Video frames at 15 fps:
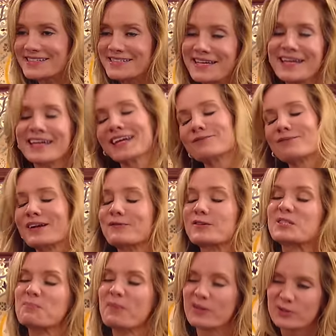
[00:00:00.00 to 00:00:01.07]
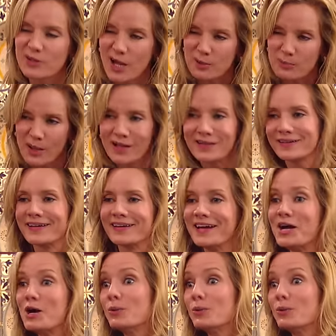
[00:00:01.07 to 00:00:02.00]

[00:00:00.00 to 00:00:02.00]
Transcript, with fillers: See, get ready for some mother-daughter bonding.